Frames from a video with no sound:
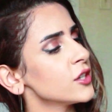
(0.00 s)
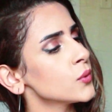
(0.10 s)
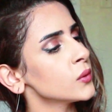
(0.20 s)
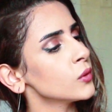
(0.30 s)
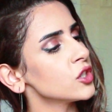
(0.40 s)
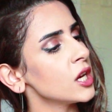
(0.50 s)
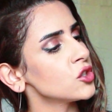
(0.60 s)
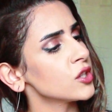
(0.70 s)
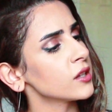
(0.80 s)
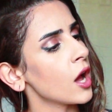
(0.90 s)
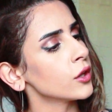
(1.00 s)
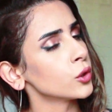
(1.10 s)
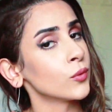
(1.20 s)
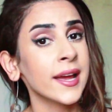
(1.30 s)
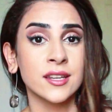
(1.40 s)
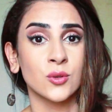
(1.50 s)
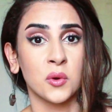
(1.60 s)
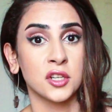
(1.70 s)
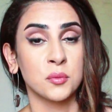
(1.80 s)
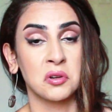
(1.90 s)
This one will change to the color red
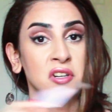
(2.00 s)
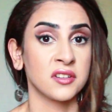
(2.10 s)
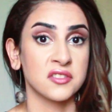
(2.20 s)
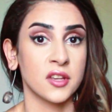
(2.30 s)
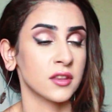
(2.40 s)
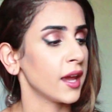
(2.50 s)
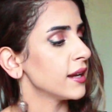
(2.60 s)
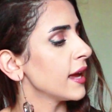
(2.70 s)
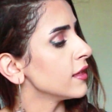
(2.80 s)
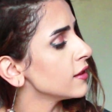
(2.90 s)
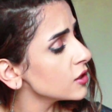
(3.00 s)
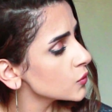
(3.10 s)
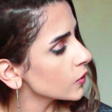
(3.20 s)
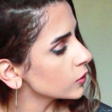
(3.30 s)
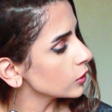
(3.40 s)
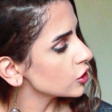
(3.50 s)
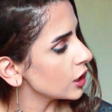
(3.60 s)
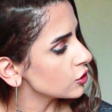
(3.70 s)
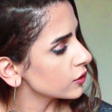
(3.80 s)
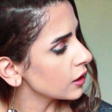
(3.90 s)
when you put it in sunlight, and this one will
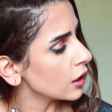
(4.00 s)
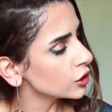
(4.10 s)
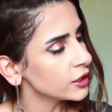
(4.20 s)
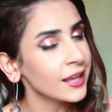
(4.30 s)
change to the color